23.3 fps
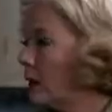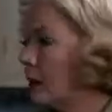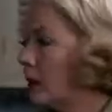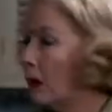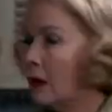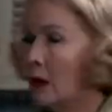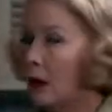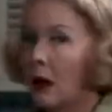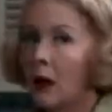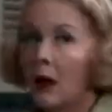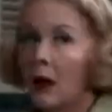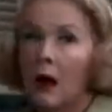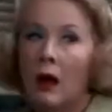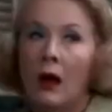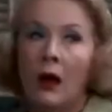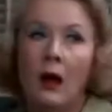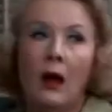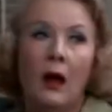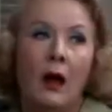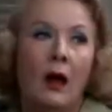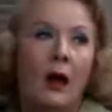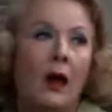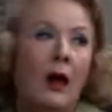last night.
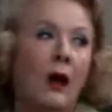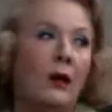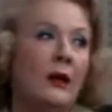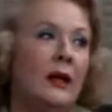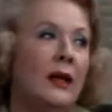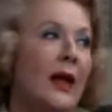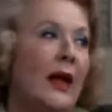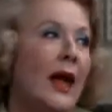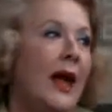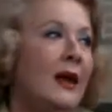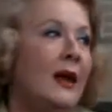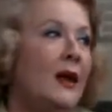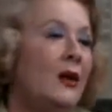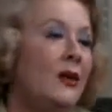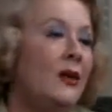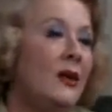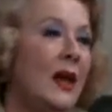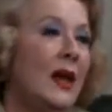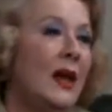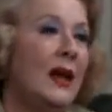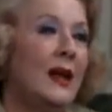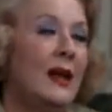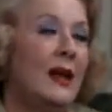Oh, did I
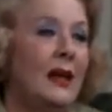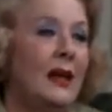do that